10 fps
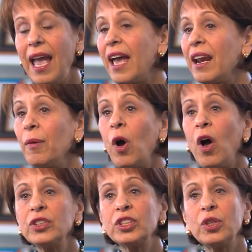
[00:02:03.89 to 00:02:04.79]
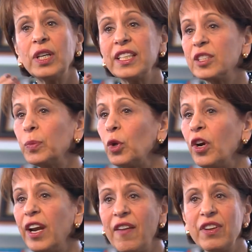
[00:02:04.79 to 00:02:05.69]
And I will also
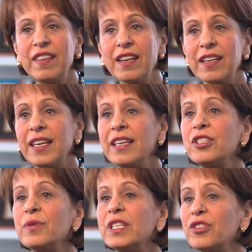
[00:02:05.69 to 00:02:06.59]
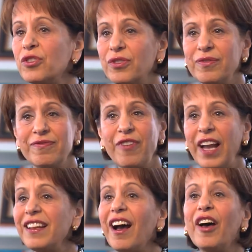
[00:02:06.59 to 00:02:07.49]
explore everything I can to
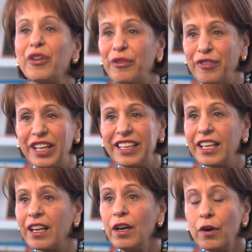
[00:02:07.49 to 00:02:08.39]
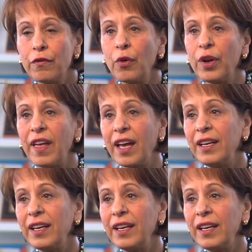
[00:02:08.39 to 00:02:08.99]
find other funding for that.